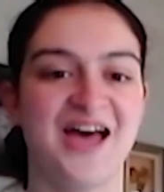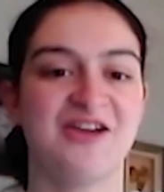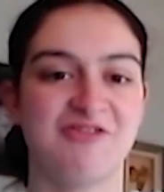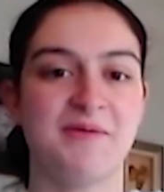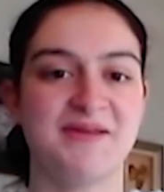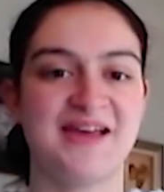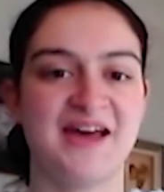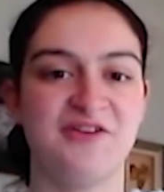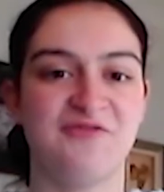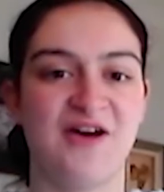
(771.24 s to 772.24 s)
I agree with
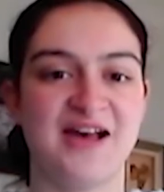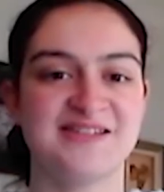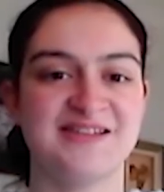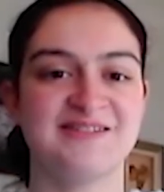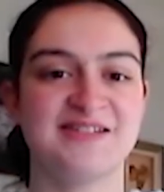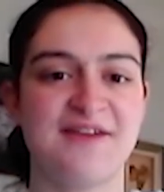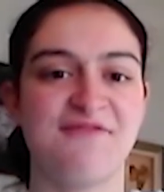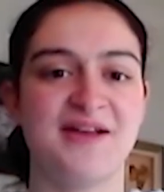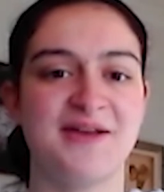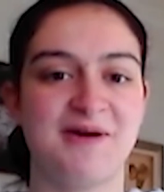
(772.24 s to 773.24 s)
that advice and
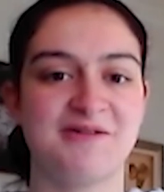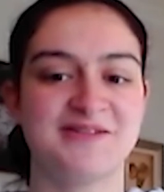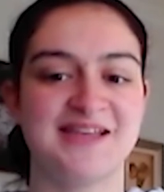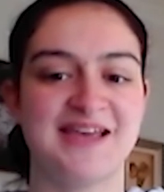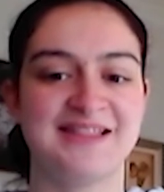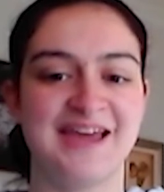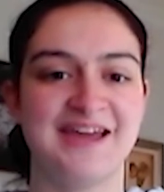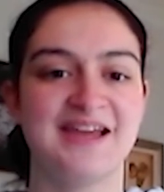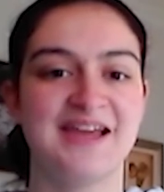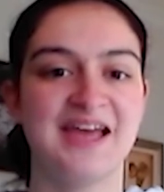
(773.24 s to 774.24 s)
definitely well said there.